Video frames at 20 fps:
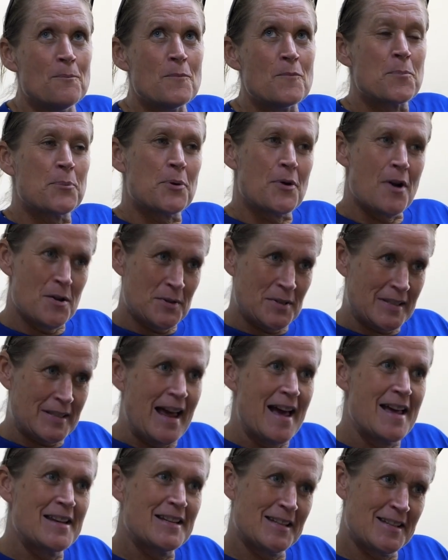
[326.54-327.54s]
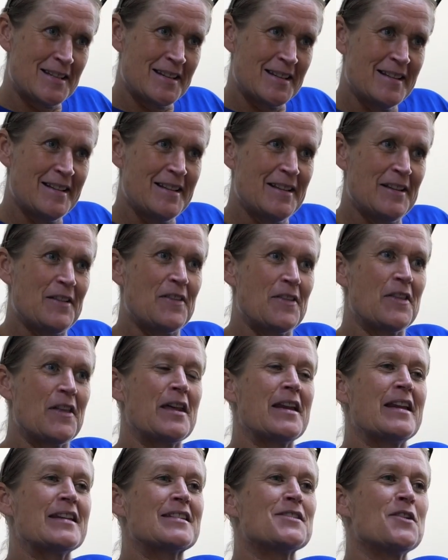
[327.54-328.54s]
process that
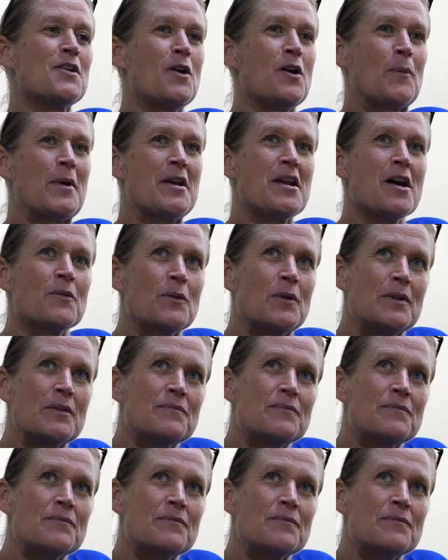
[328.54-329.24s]
is not, we don't